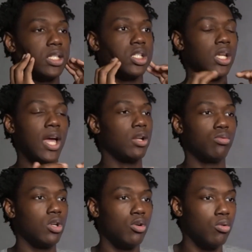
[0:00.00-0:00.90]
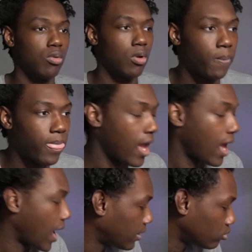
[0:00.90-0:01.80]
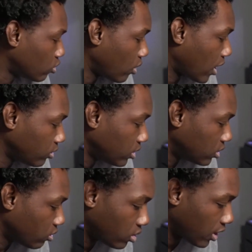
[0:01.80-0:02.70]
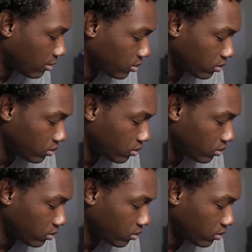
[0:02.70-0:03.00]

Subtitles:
I don't know. I don't know how you endure that, bro.